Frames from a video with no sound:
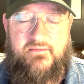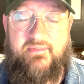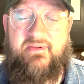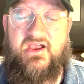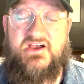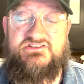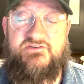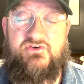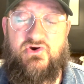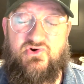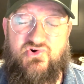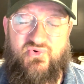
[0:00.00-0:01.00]
but because of
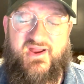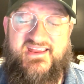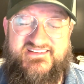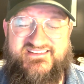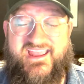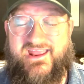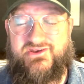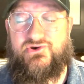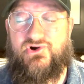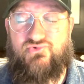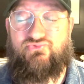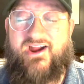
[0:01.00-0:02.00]
your grace and
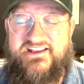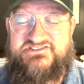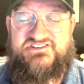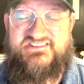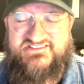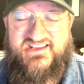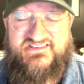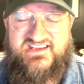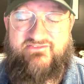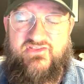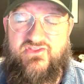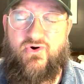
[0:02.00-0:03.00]
your righteousness,
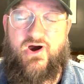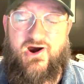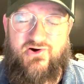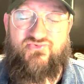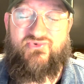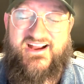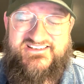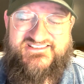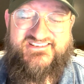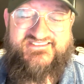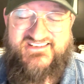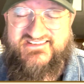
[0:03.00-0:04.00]
even though our
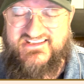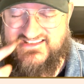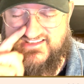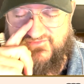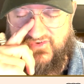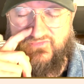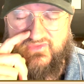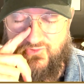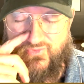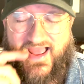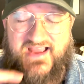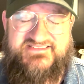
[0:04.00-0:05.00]
righteousness is as filthy
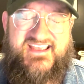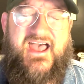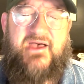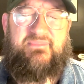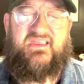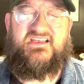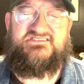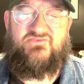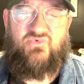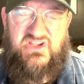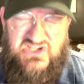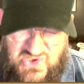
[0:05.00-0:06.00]
rags, because of
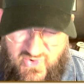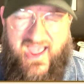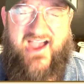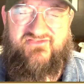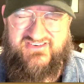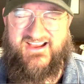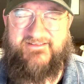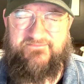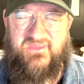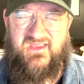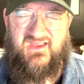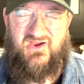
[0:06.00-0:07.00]
what you have done,
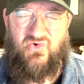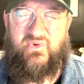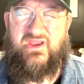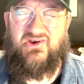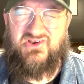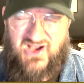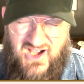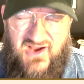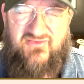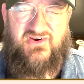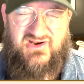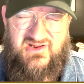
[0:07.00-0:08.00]
we are
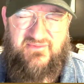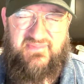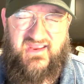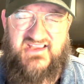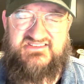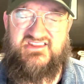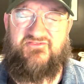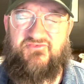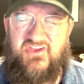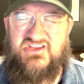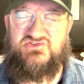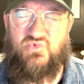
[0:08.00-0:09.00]
covered because of the
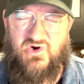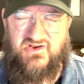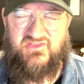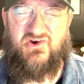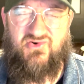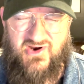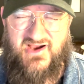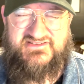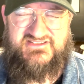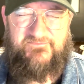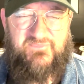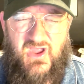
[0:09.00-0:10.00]
finished work of the
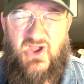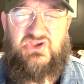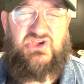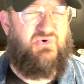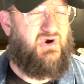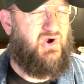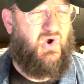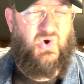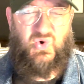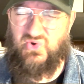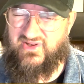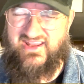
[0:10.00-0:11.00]
cross. You are
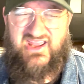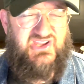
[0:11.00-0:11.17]
holy.